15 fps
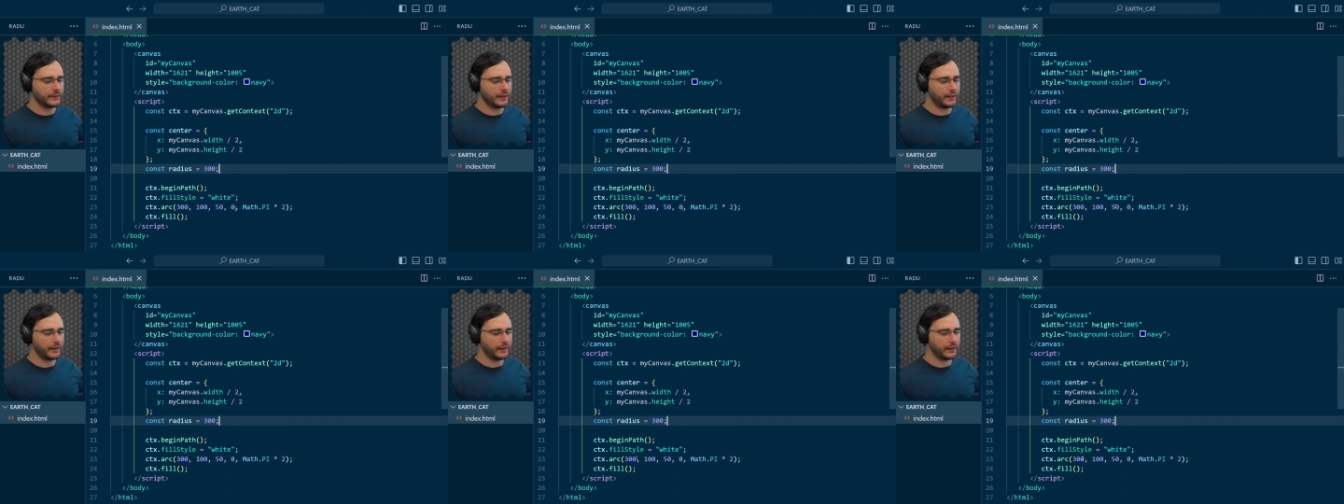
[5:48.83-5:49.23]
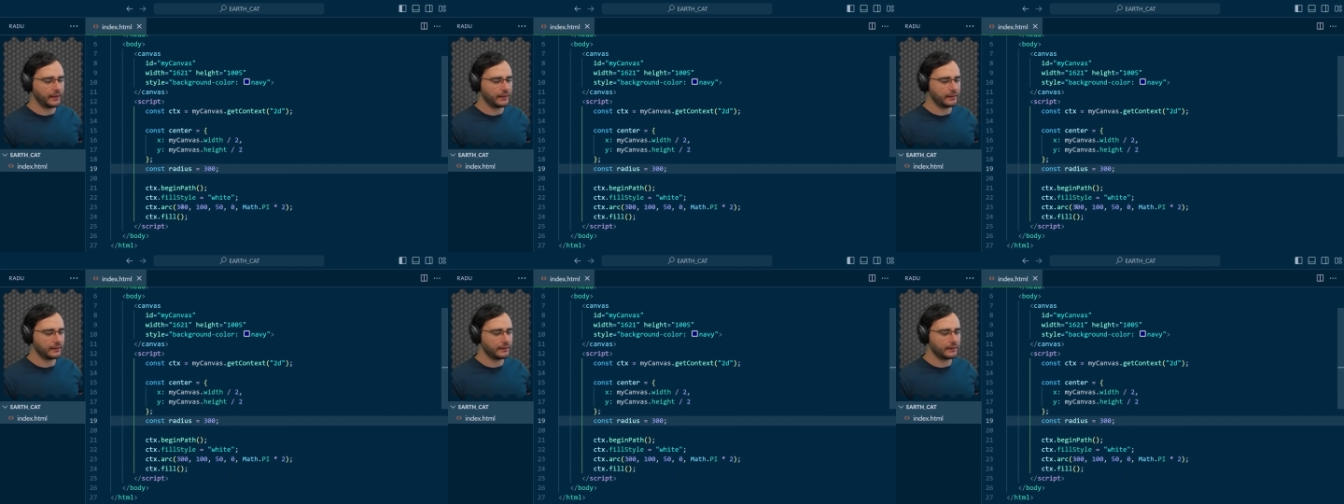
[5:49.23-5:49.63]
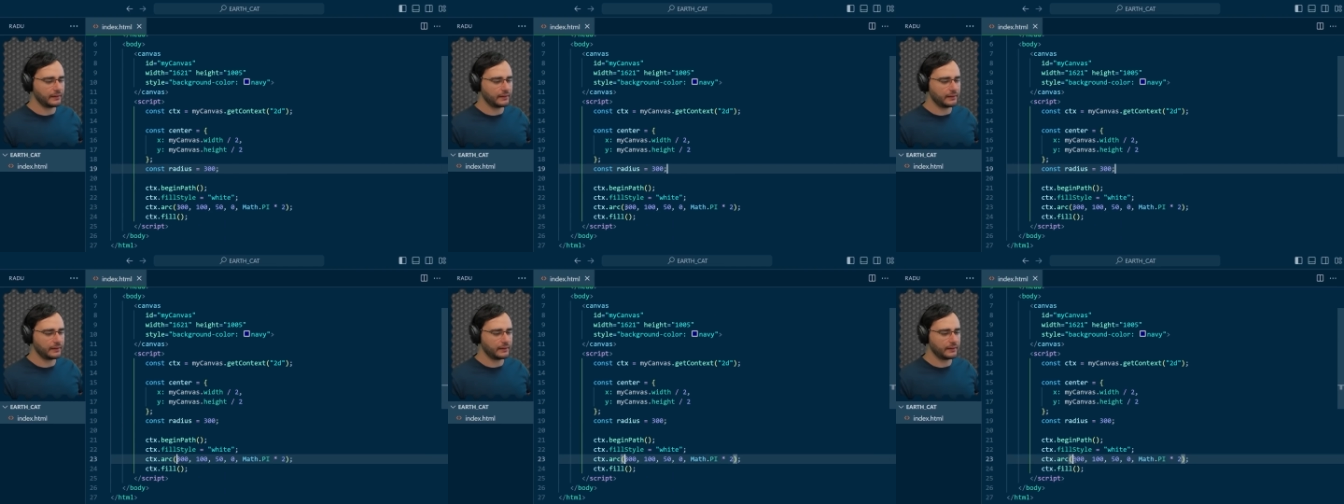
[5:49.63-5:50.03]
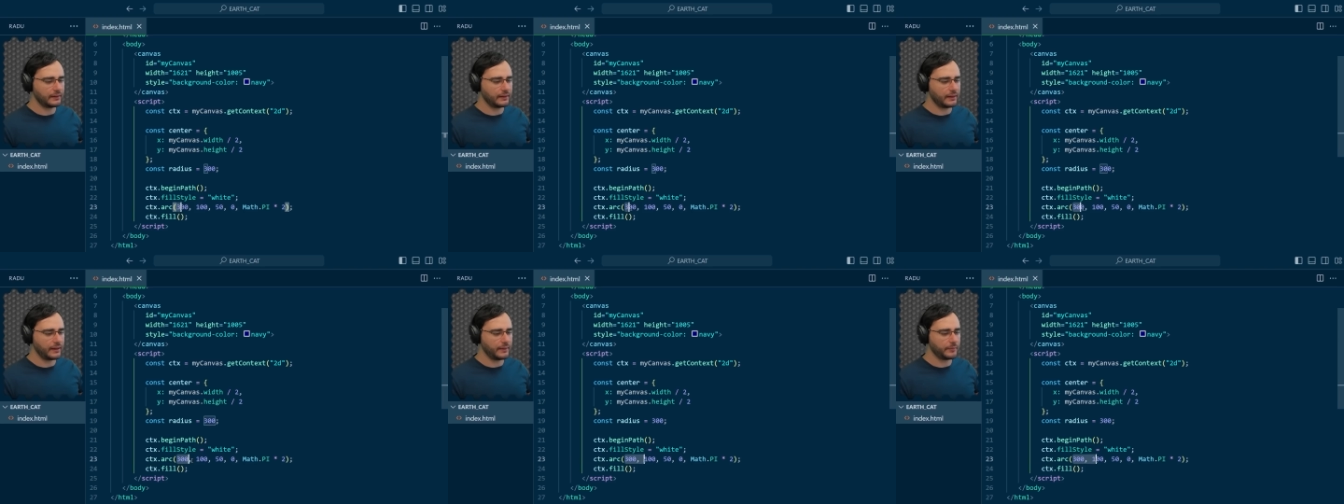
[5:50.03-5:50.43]
and
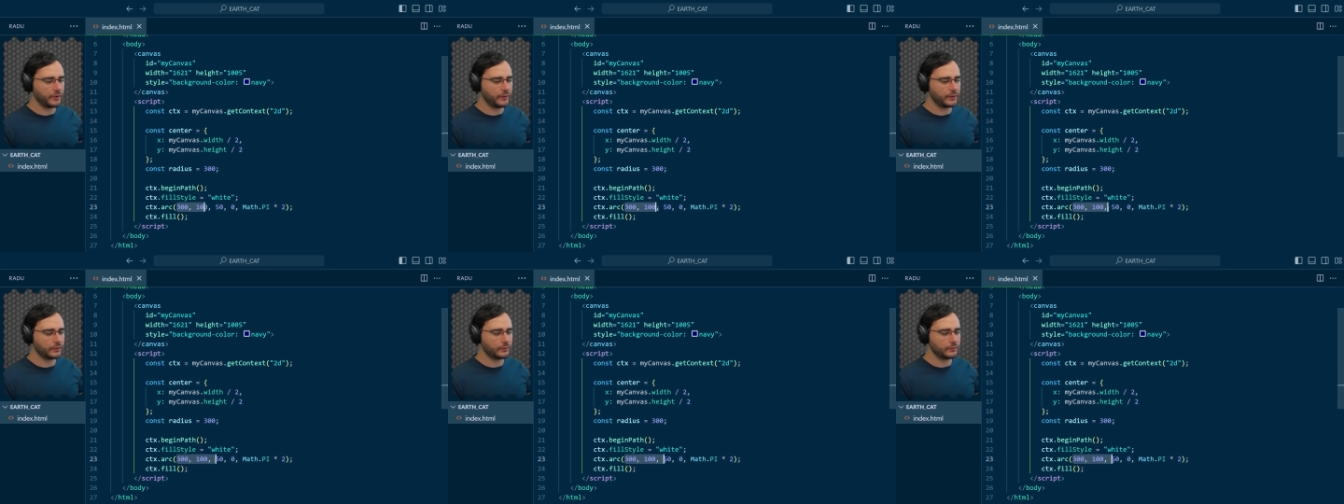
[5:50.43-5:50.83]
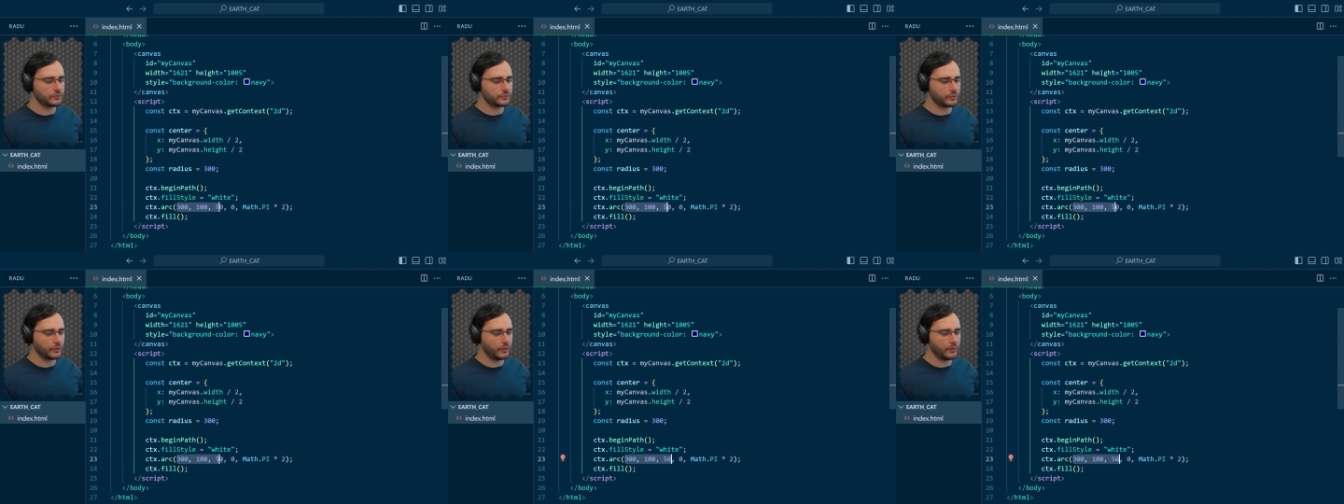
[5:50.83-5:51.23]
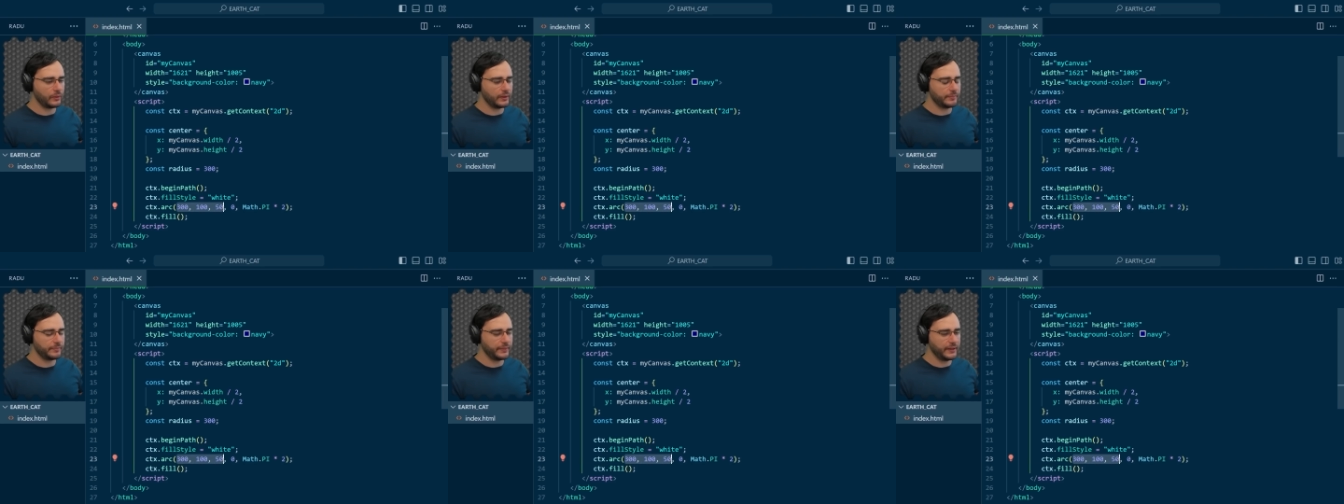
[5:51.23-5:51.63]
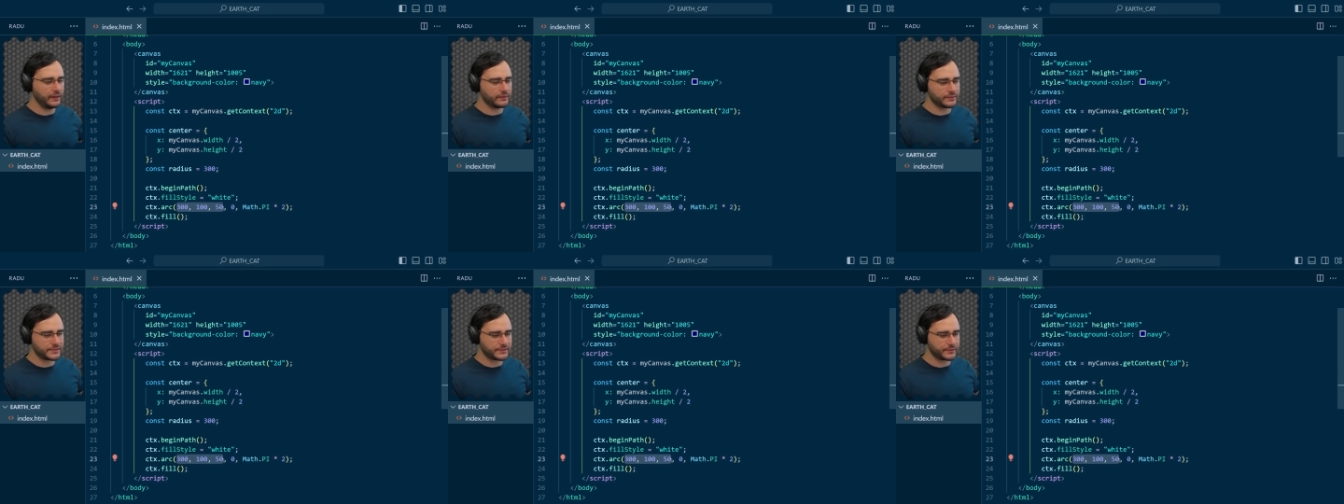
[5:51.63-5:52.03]
I'm going to draw a
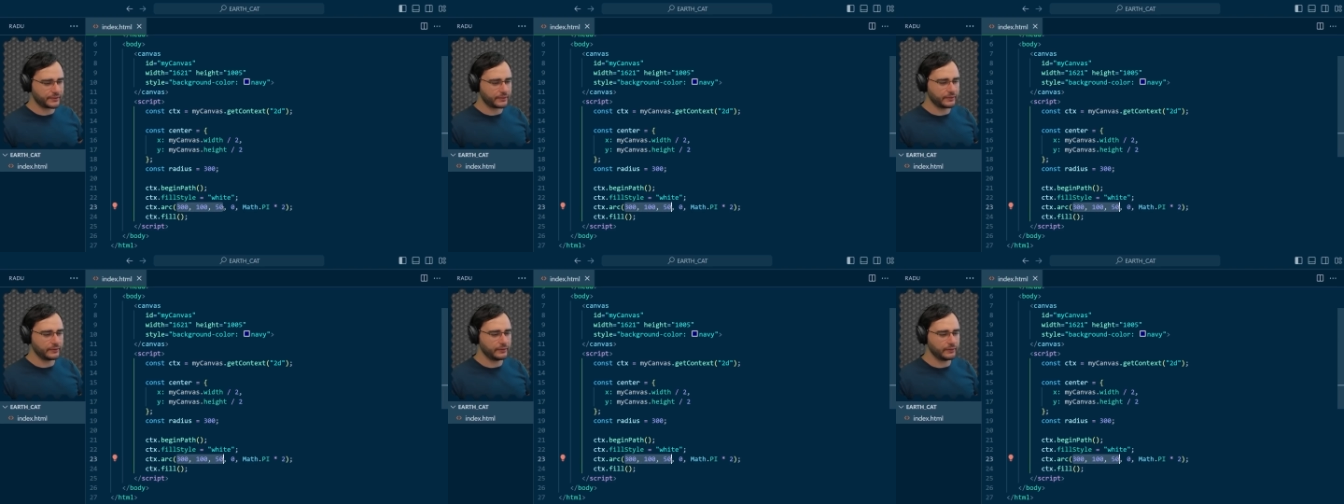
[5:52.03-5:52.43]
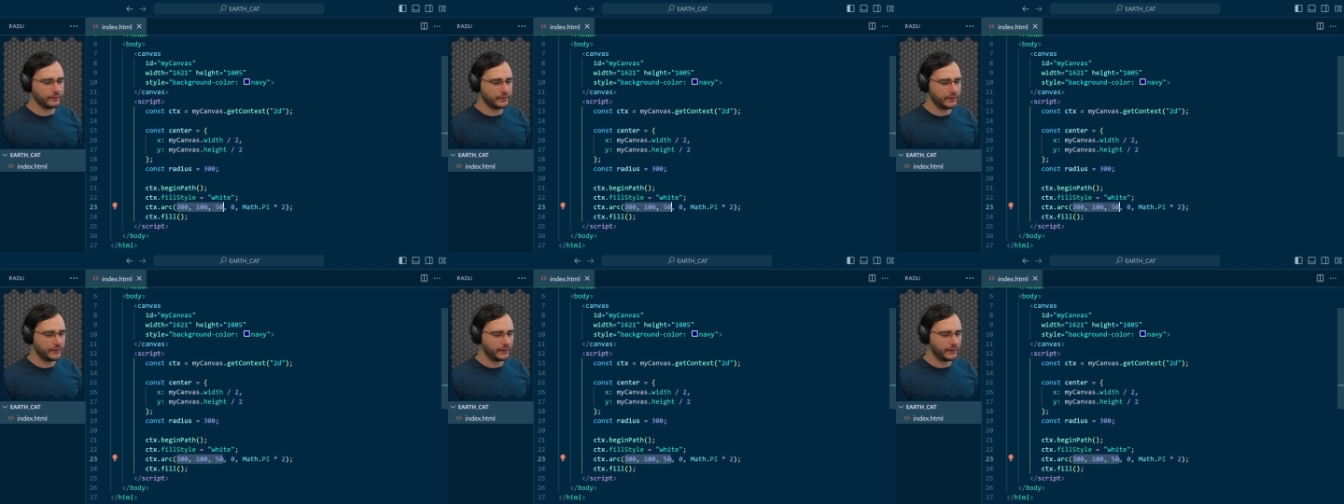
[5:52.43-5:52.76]
bigger circle